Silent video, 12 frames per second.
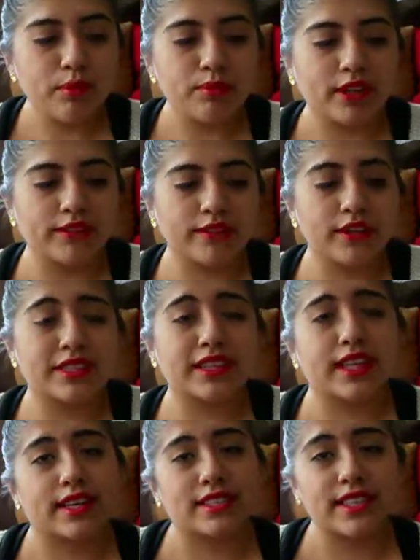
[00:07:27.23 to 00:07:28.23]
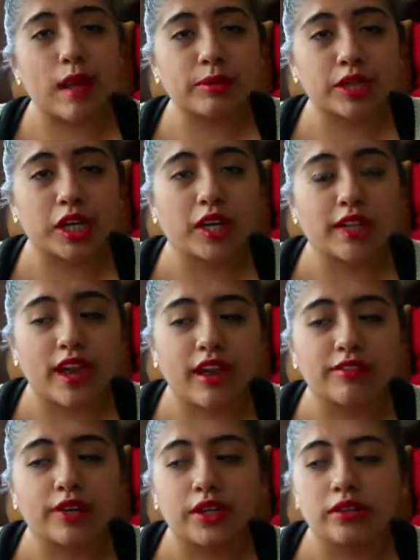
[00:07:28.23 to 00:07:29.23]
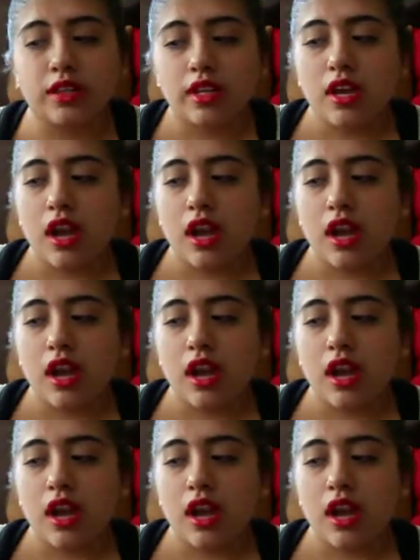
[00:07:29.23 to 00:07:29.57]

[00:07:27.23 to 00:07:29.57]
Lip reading: But if you're using like a snapshot, an iPhone,